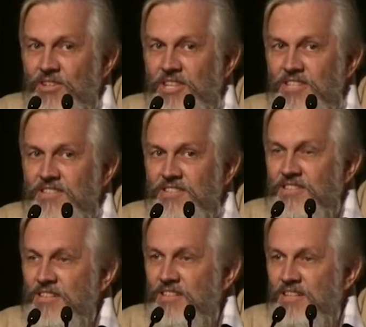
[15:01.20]

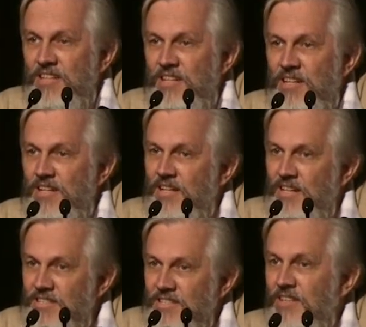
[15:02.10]
others
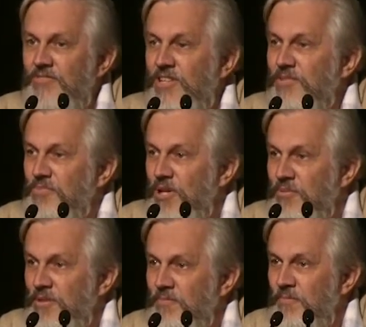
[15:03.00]
is a difficult
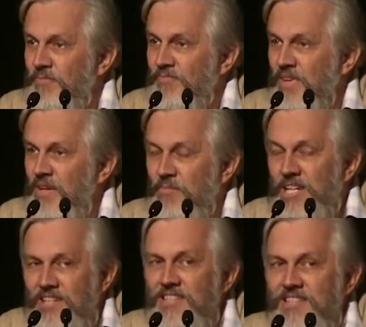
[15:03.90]
problem,
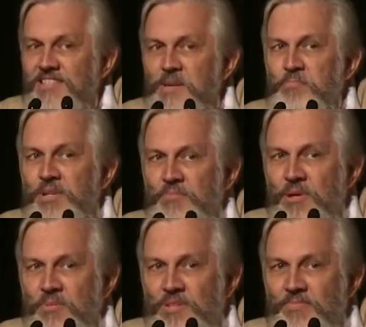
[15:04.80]
but it is a separate
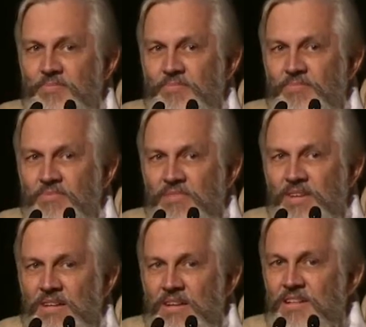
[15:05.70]
problem.
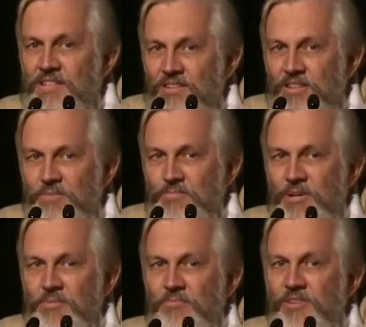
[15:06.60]
It is not a
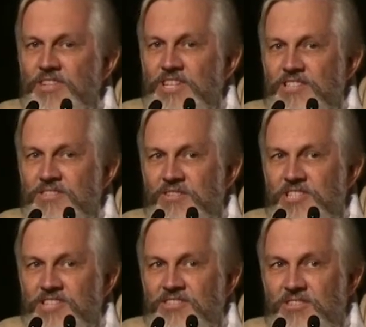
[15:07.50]
problem of the
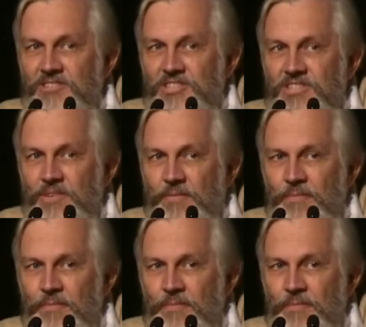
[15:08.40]
research as such.